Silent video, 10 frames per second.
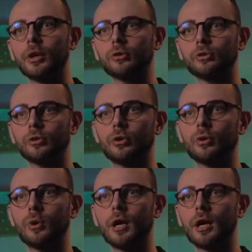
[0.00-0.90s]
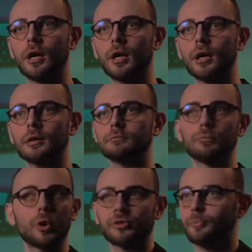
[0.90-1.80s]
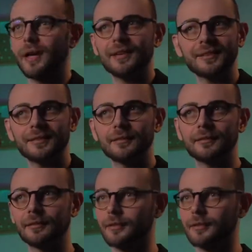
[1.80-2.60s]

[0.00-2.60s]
So more space